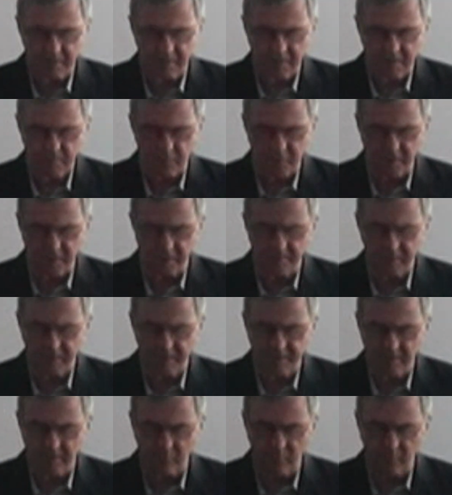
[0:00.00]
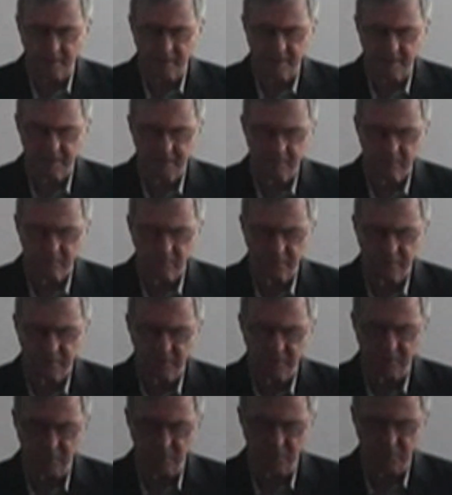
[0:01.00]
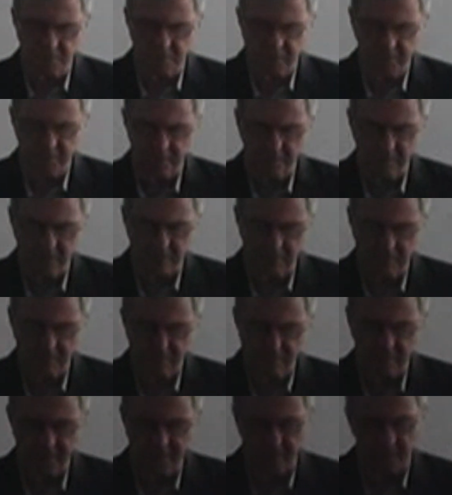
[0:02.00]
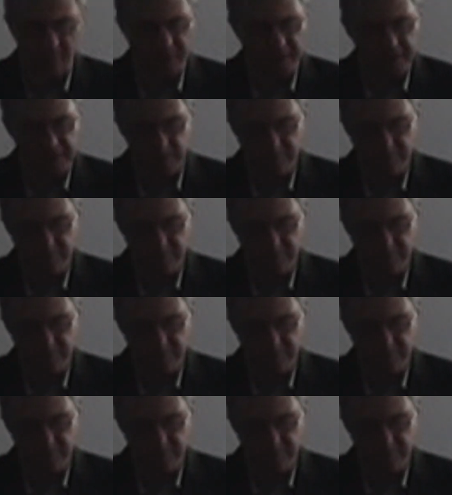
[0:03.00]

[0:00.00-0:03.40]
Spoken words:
bringing about the right resolution at the right and